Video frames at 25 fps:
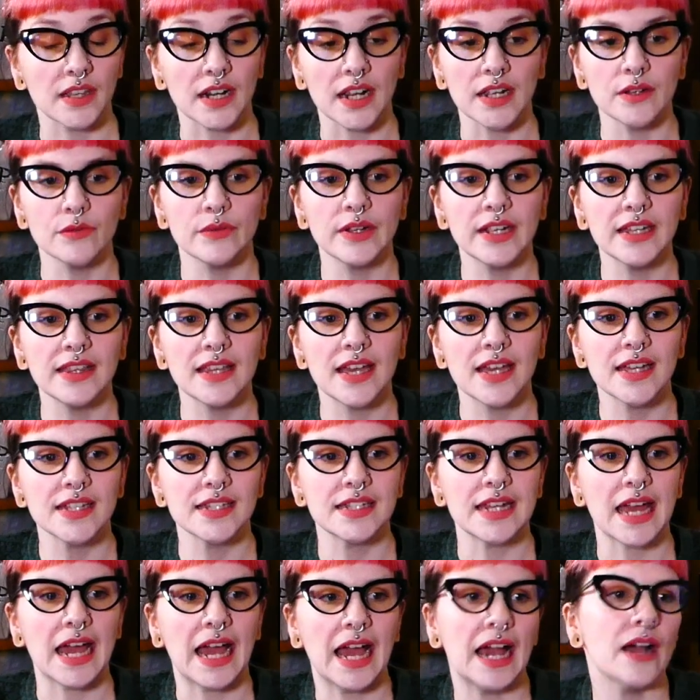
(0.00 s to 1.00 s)
that I
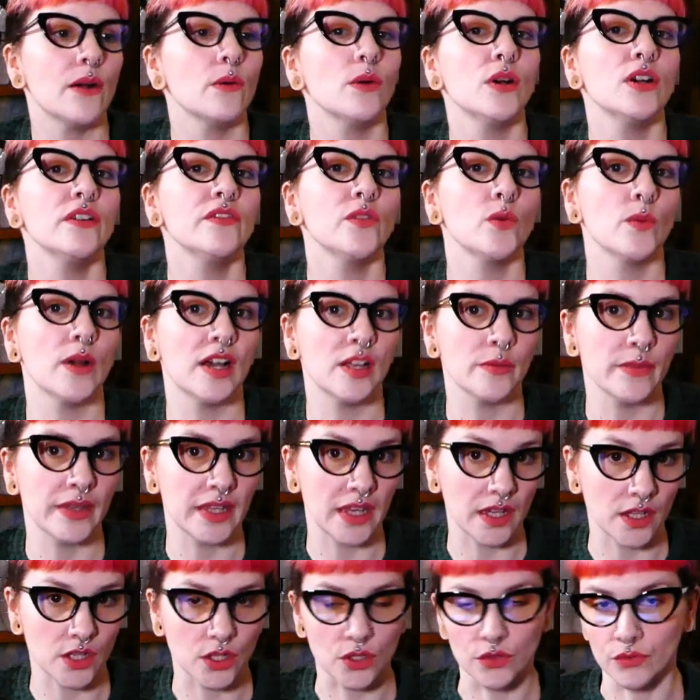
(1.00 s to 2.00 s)
realized how overwhelming
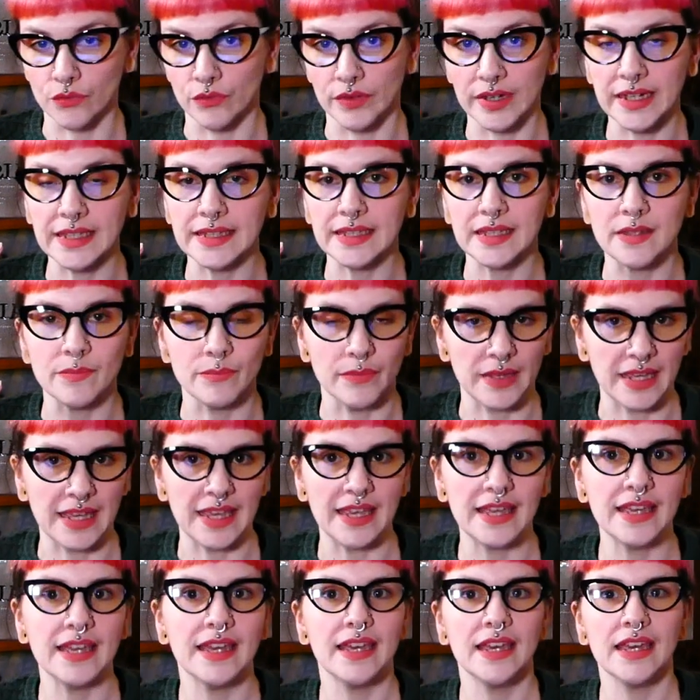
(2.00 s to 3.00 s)
it can really
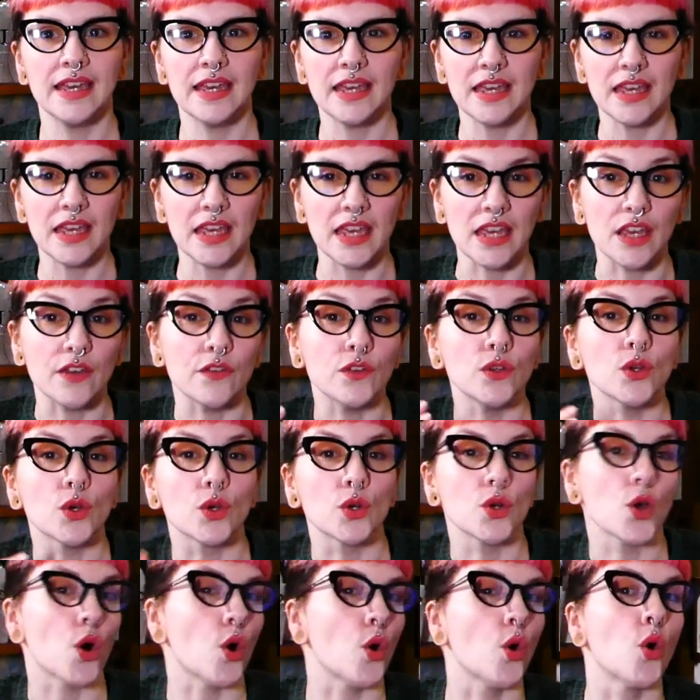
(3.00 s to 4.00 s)
be if you're
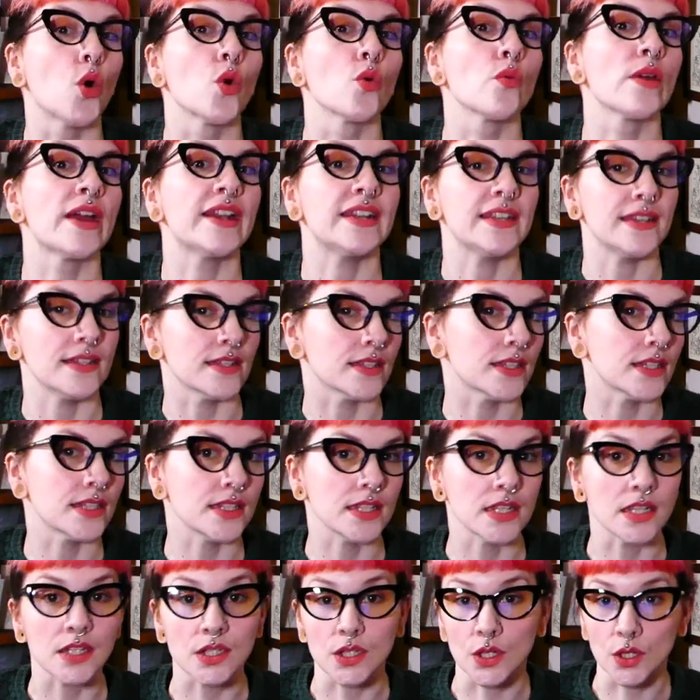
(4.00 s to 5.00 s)
not already a
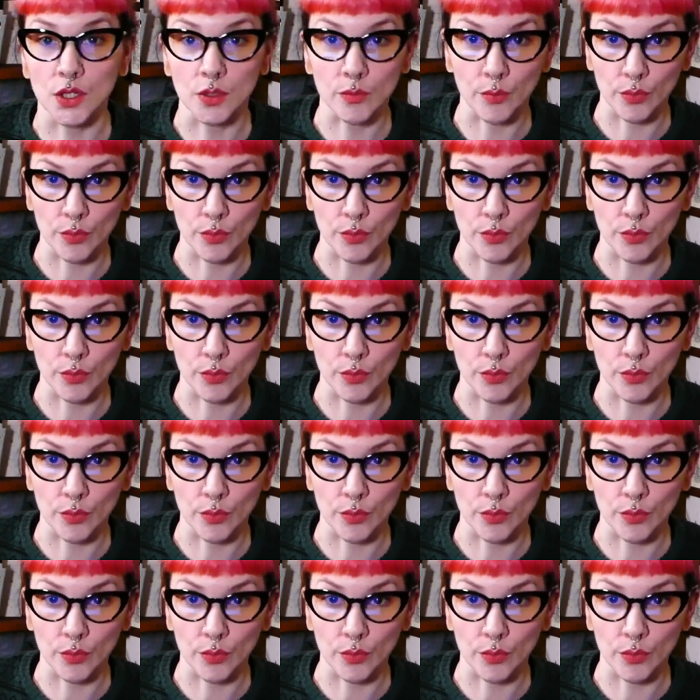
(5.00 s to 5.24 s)
seasoned